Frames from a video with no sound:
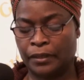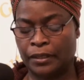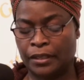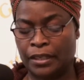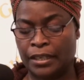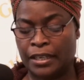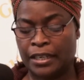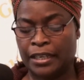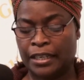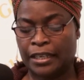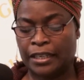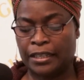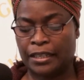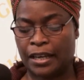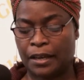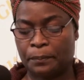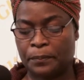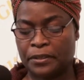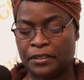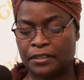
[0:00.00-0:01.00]
Eli
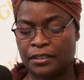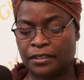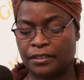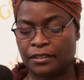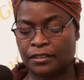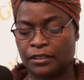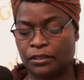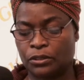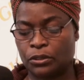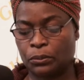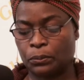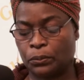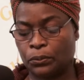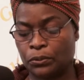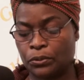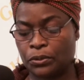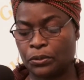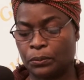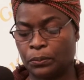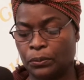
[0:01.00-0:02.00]
persisted towards the
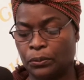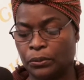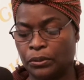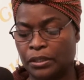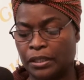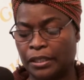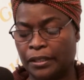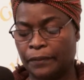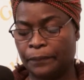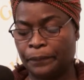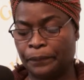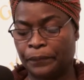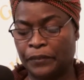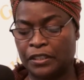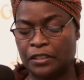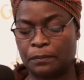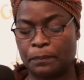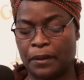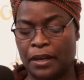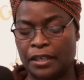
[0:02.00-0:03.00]
water,
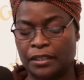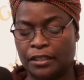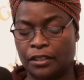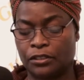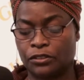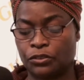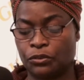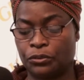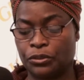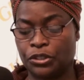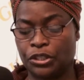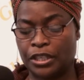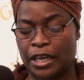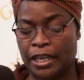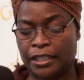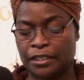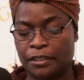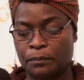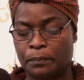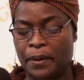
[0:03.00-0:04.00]
despite excruciating
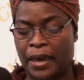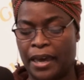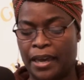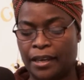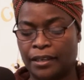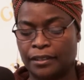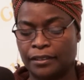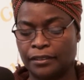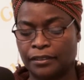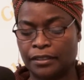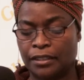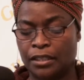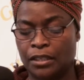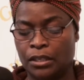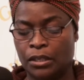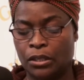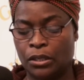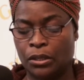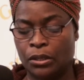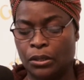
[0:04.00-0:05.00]
pain.
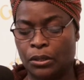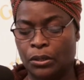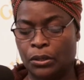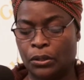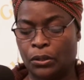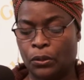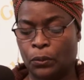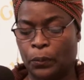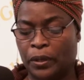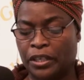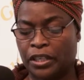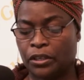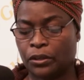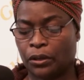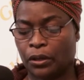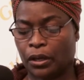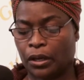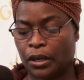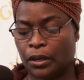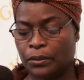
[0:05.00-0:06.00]
When he got
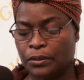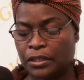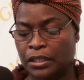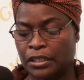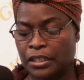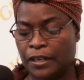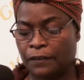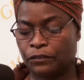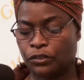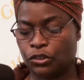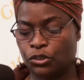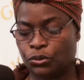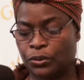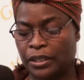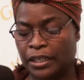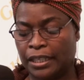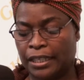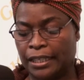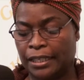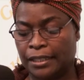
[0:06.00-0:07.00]
close enough to drink
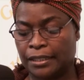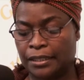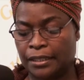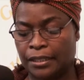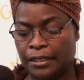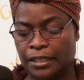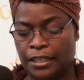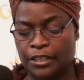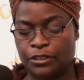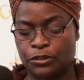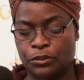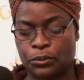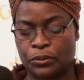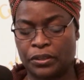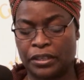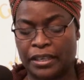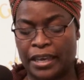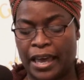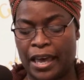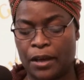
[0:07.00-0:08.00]
it, he saw the
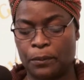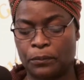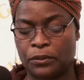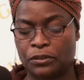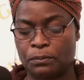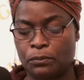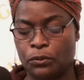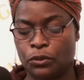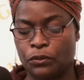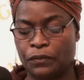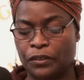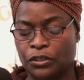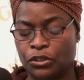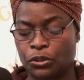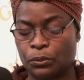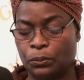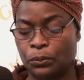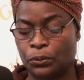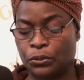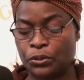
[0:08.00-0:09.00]
cat was moving towards
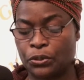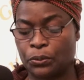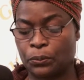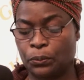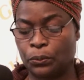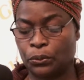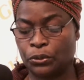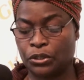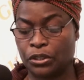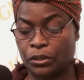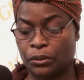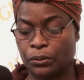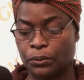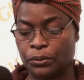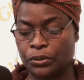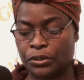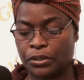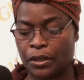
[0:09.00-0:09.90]
the water also.